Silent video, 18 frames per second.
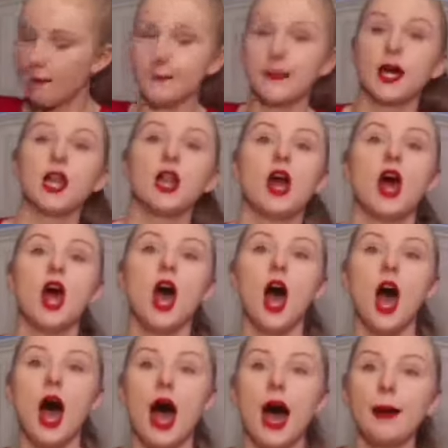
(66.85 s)
but
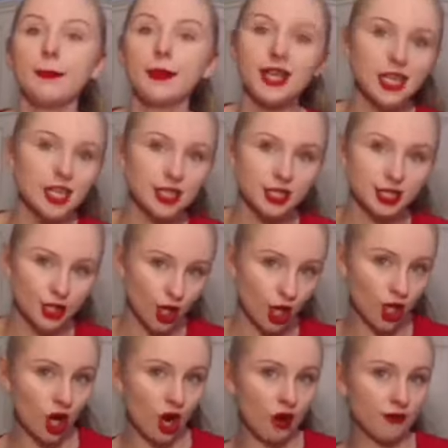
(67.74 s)
I'm gonna
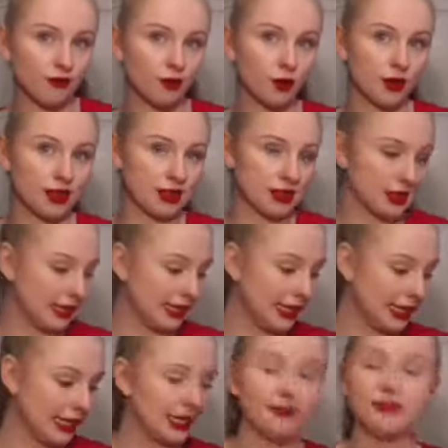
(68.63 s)
start off with
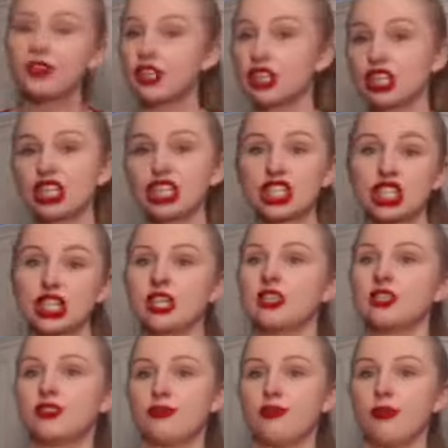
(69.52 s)
the gift
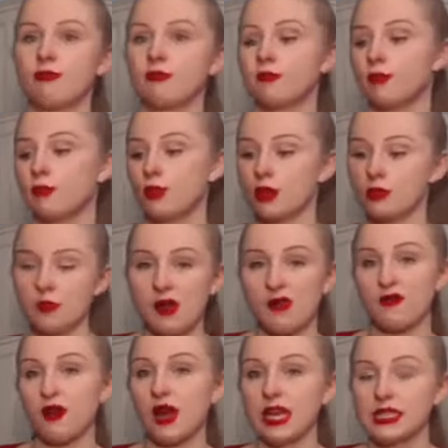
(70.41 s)
exchange from with
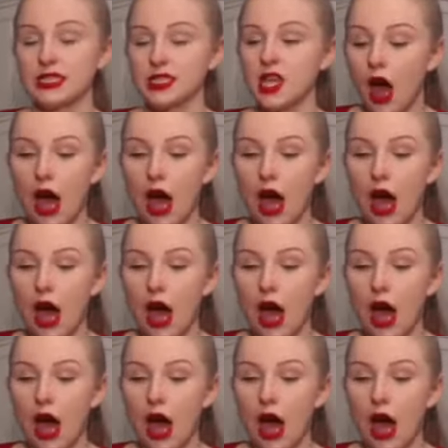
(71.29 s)
my friends.